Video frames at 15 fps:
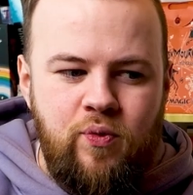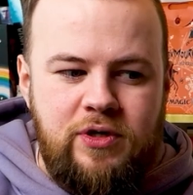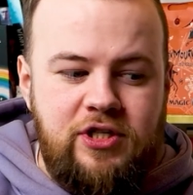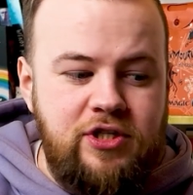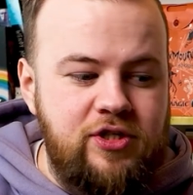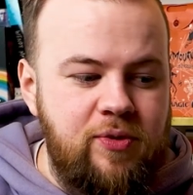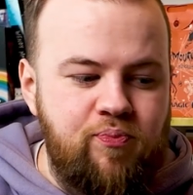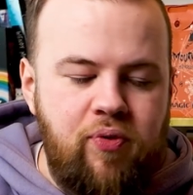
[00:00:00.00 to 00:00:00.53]
which
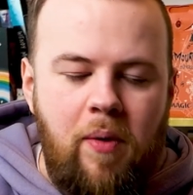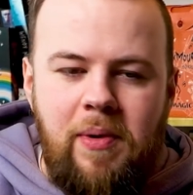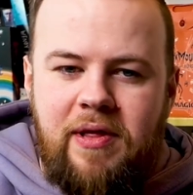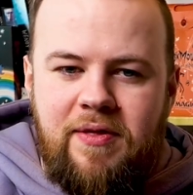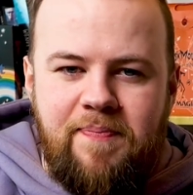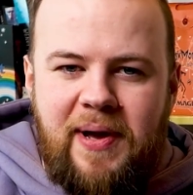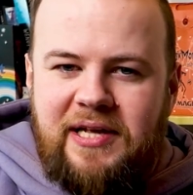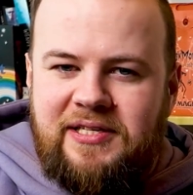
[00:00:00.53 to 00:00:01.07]
is probably
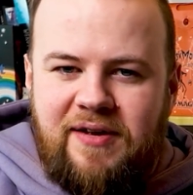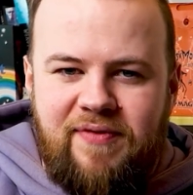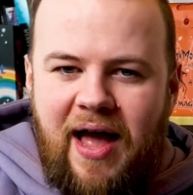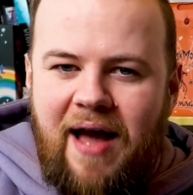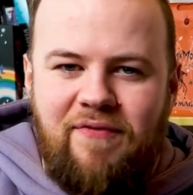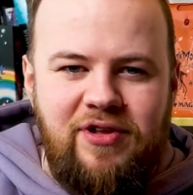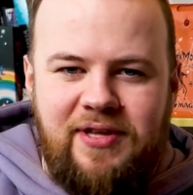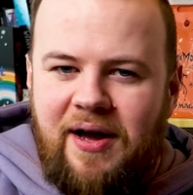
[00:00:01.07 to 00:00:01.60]
the best I've
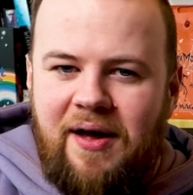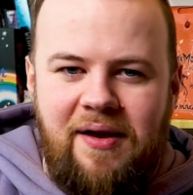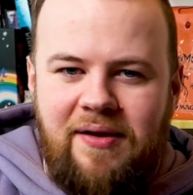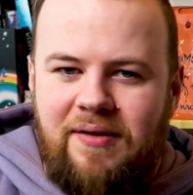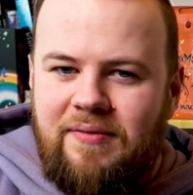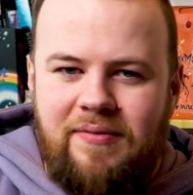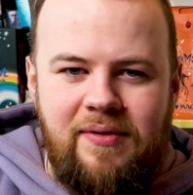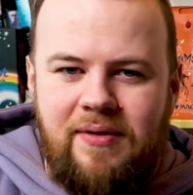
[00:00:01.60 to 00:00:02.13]
ever
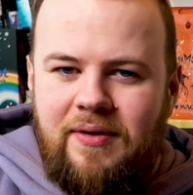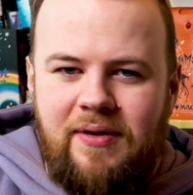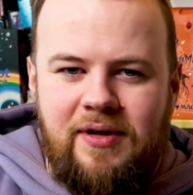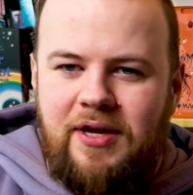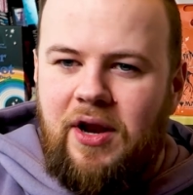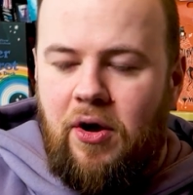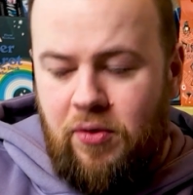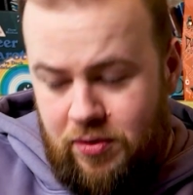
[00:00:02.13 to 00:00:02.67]
done,
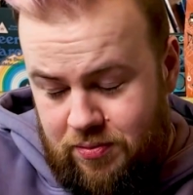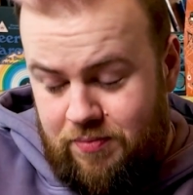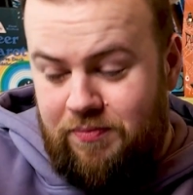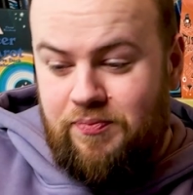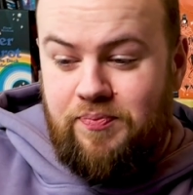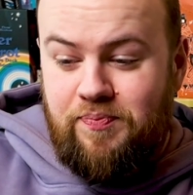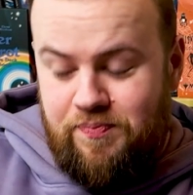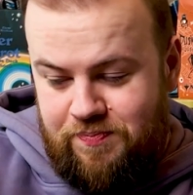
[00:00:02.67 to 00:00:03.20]
you know,
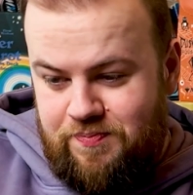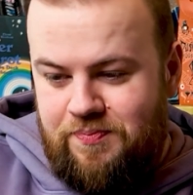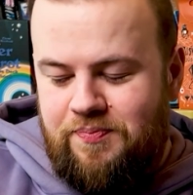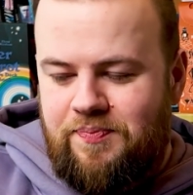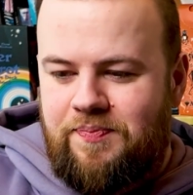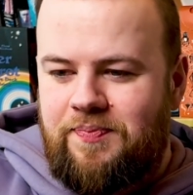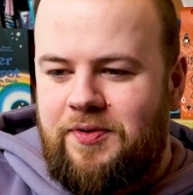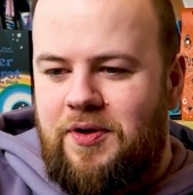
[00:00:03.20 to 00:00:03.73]

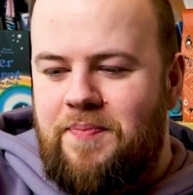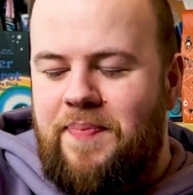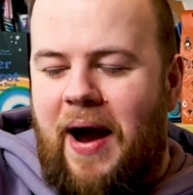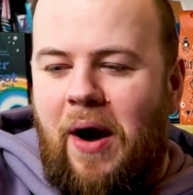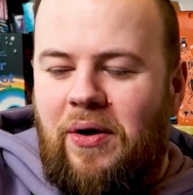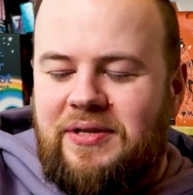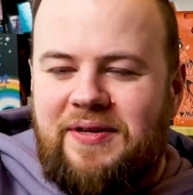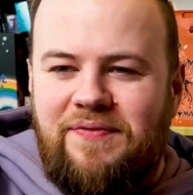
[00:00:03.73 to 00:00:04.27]

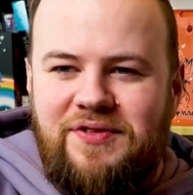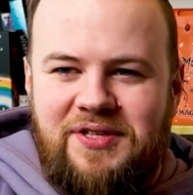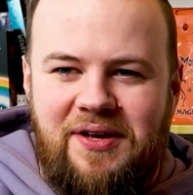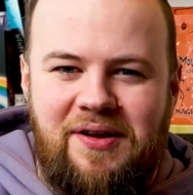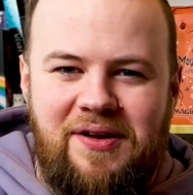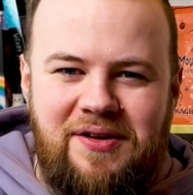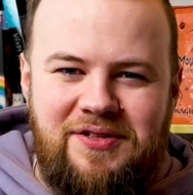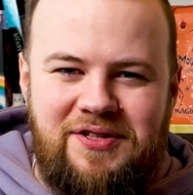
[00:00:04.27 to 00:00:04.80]
comparative
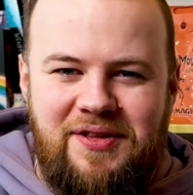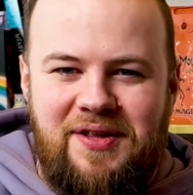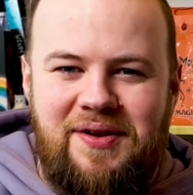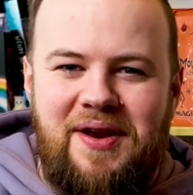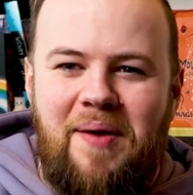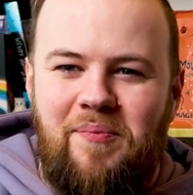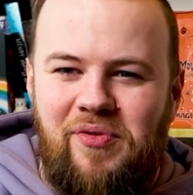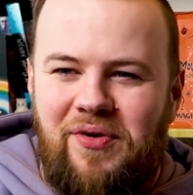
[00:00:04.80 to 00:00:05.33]
to the
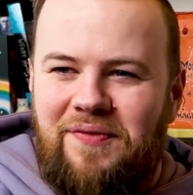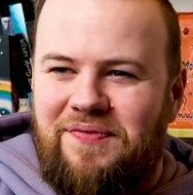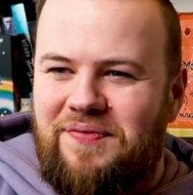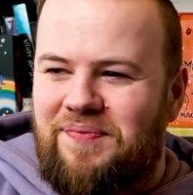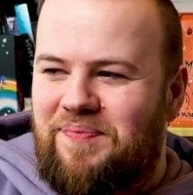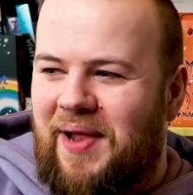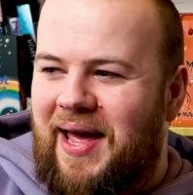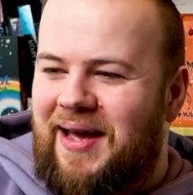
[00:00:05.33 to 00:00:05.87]
number
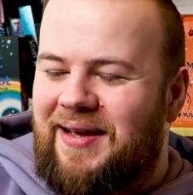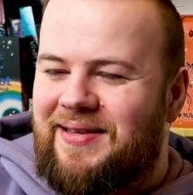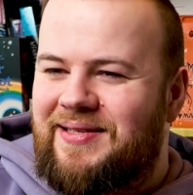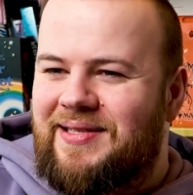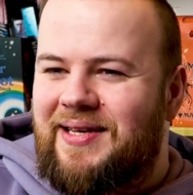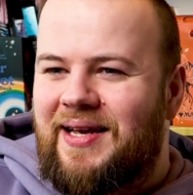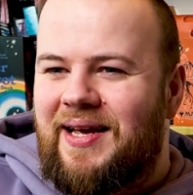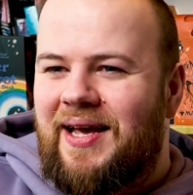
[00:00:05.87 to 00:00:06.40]
of players.